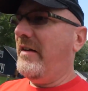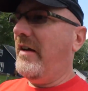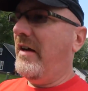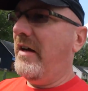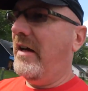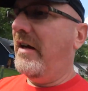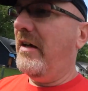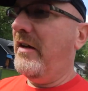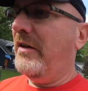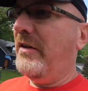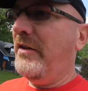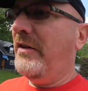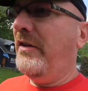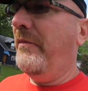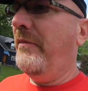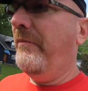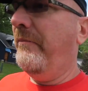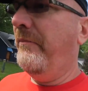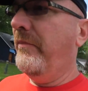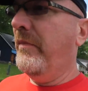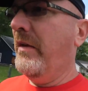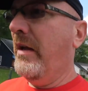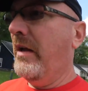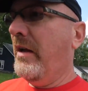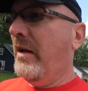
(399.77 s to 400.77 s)
uh,
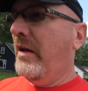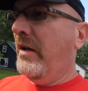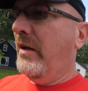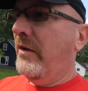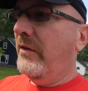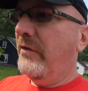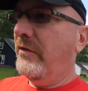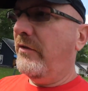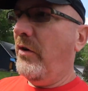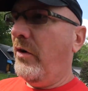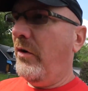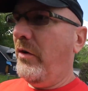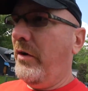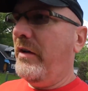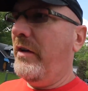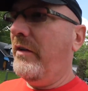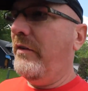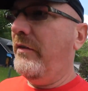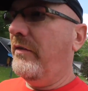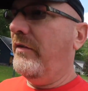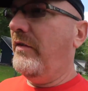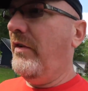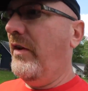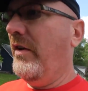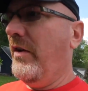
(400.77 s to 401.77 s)
so it
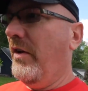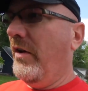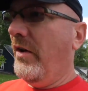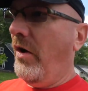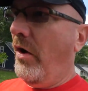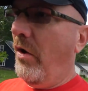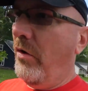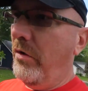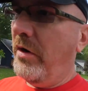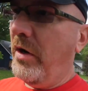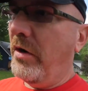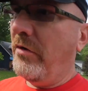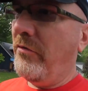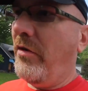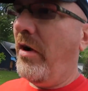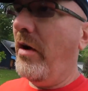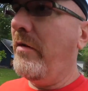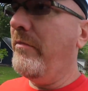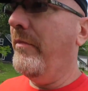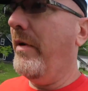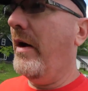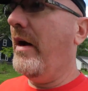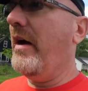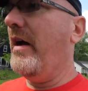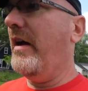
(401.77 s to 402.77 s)
is owned and
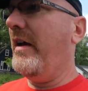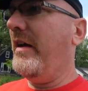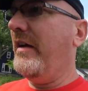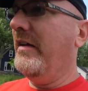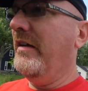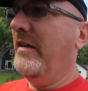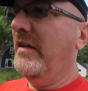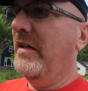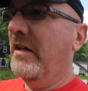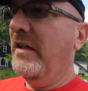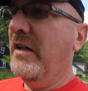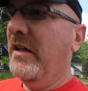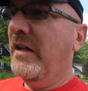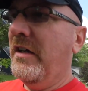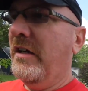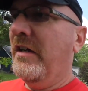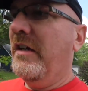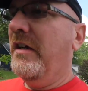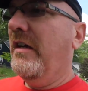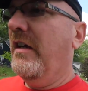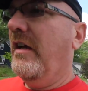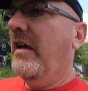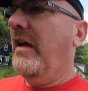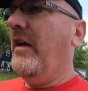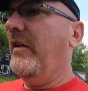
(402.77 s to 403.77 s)
run by
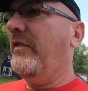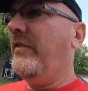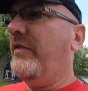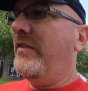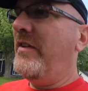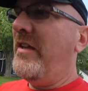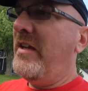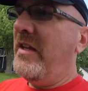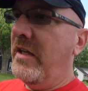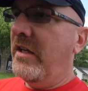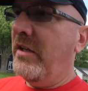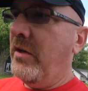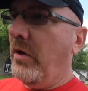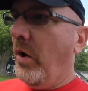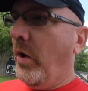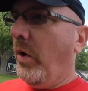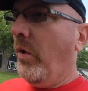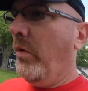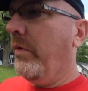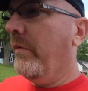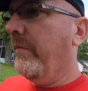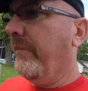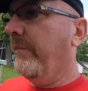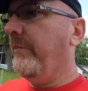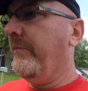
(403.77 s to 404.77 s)
a
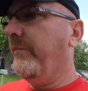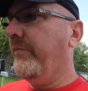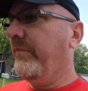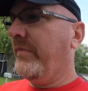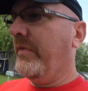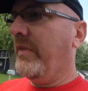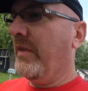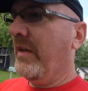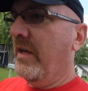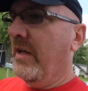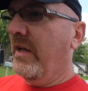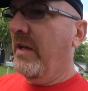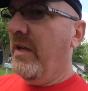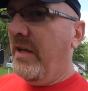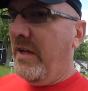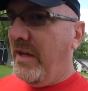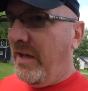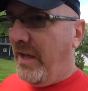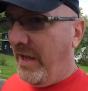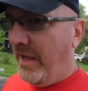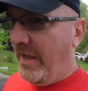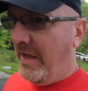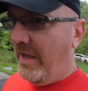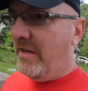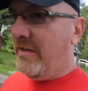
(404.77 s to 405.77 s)
CEO
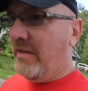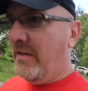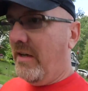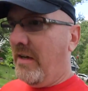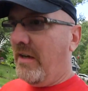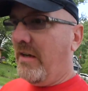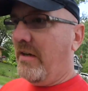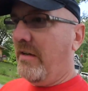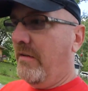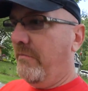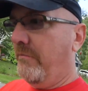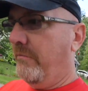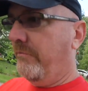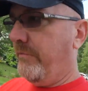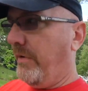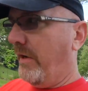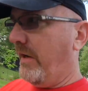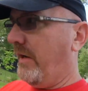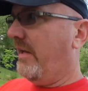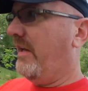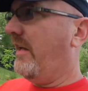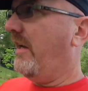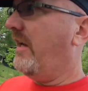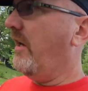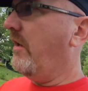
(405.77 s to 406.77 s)
and uh, but
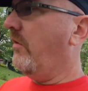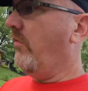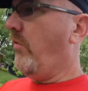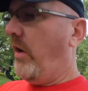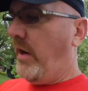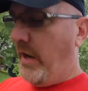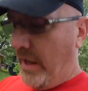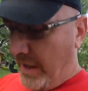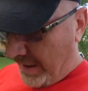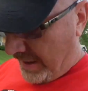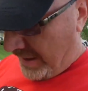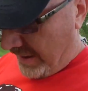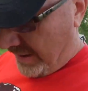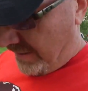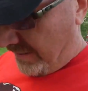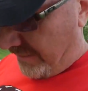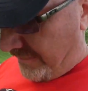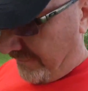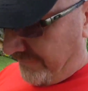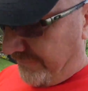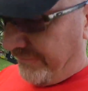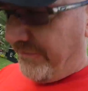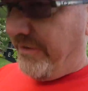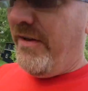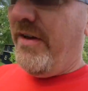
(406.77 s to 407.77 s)
he didn't want to
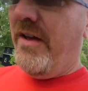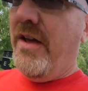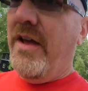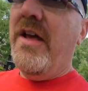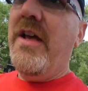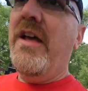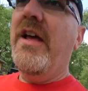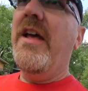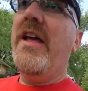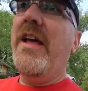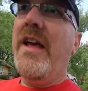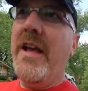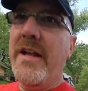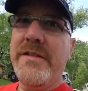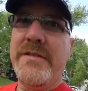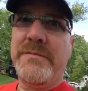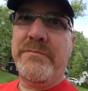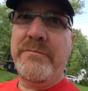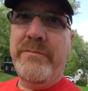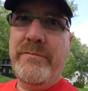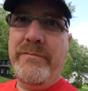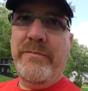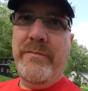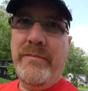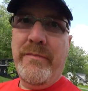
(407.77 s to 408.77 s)
have his
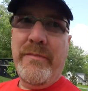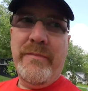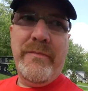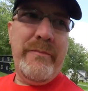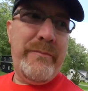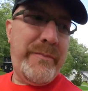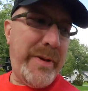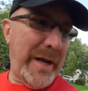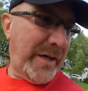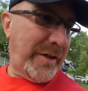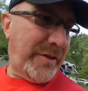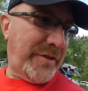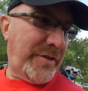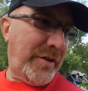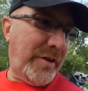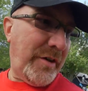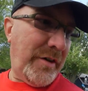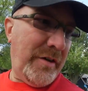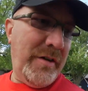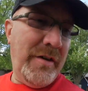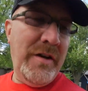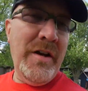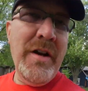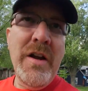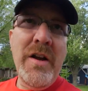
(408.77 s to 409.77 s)

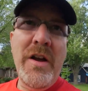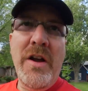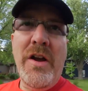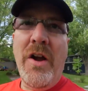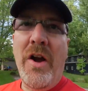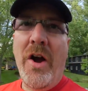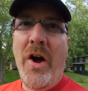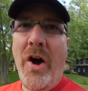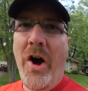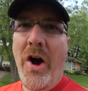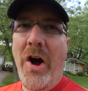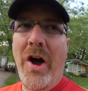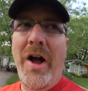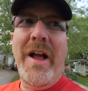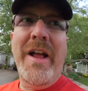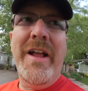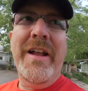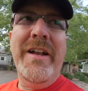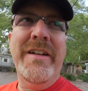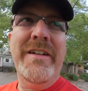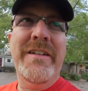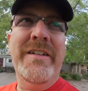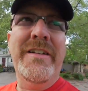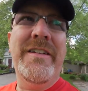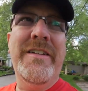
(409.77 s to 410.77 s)
picture
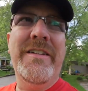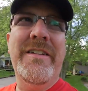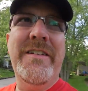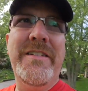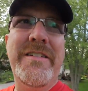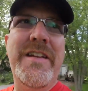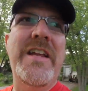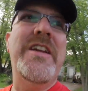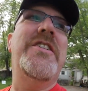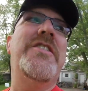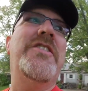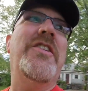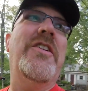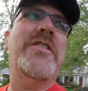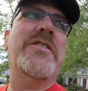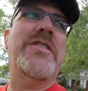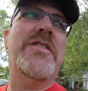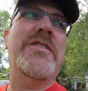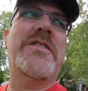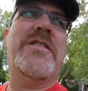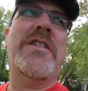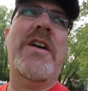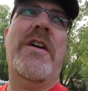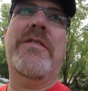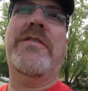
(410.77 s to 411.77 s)
on t-shirts
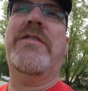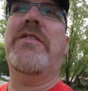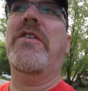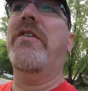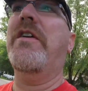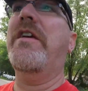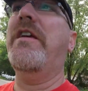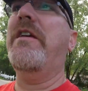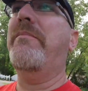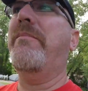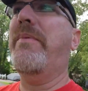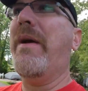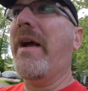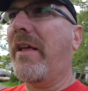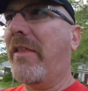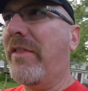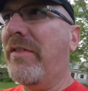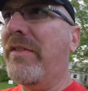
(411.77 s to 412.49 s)
and stuff so he picked